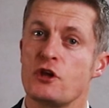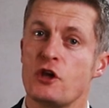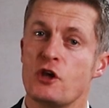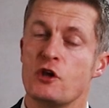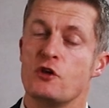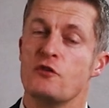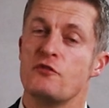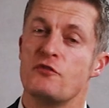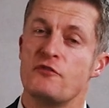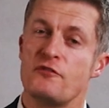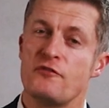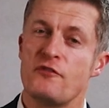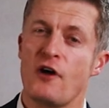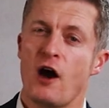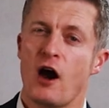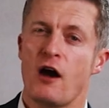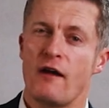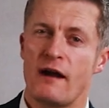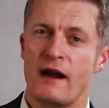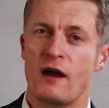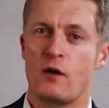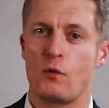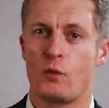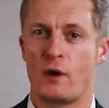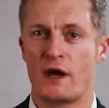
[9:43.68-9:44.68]
you
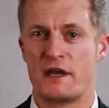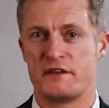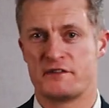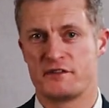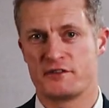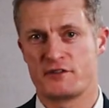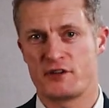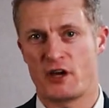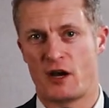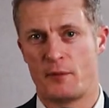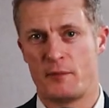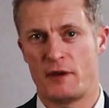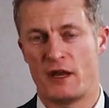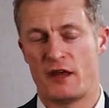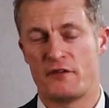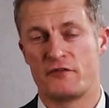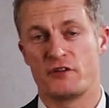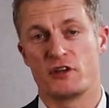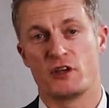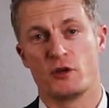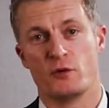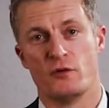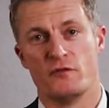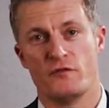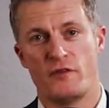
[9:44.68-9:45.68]
far outweighs the time and
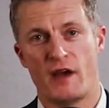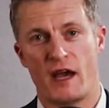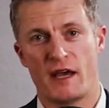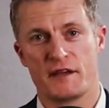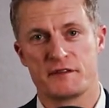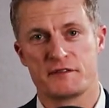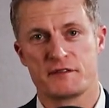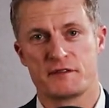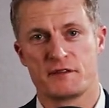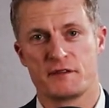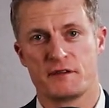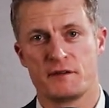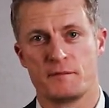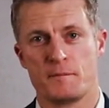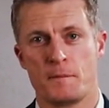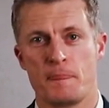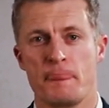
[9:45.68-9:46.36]
effort you invest.